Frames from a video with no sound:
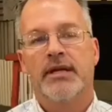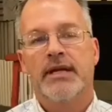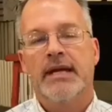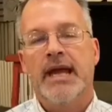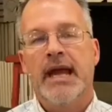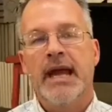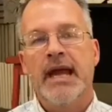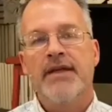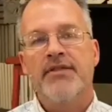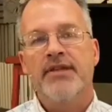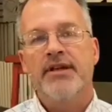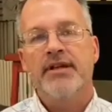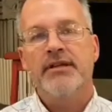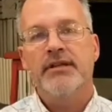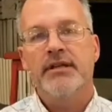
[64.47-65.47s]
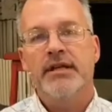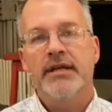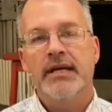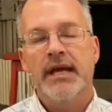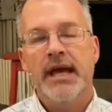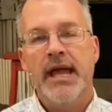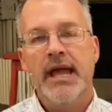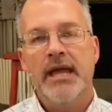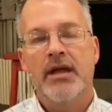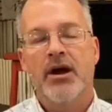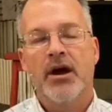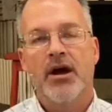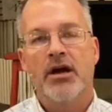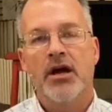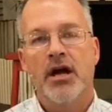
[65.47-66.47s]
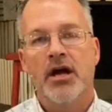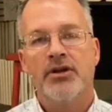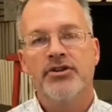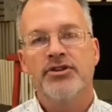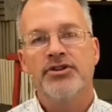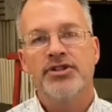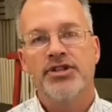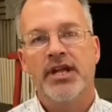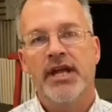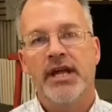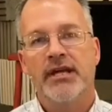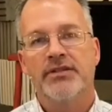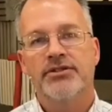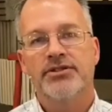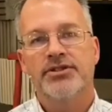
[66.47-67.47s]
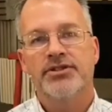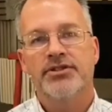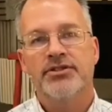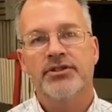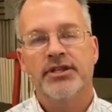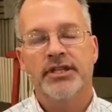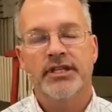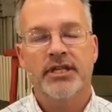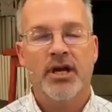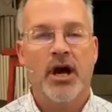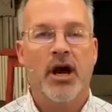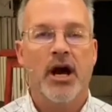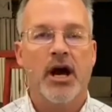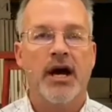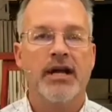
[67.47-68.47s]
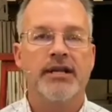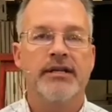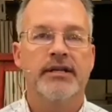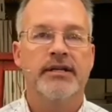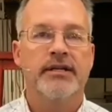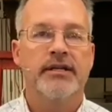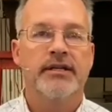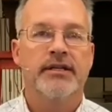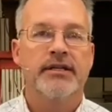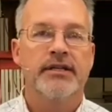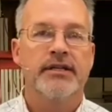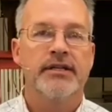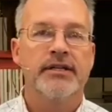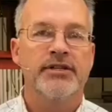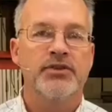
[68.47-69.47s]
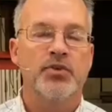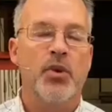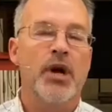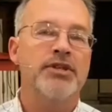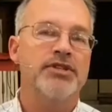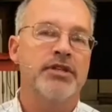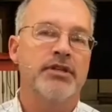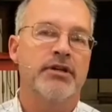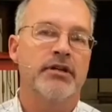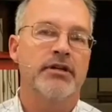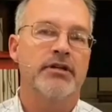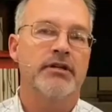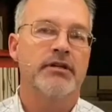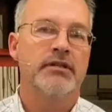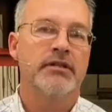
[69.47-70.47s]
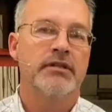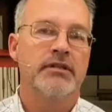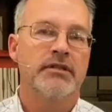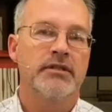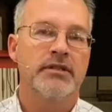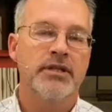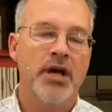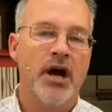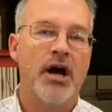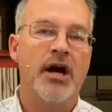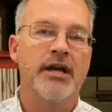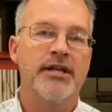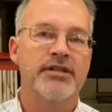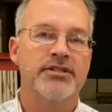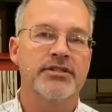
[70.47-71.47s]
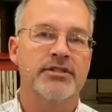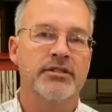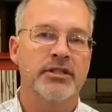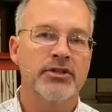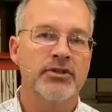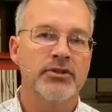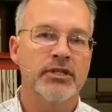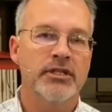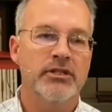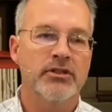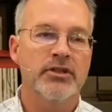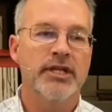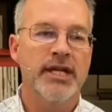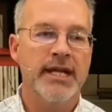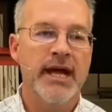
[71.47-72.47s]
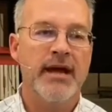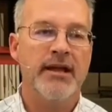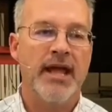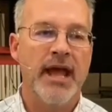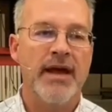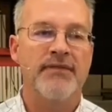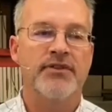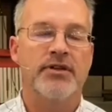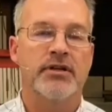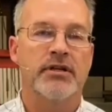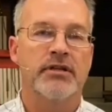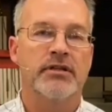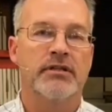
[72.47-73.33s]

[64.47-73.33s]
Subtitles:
And then Hagar understands that God is watching her. God is literally looking out after her.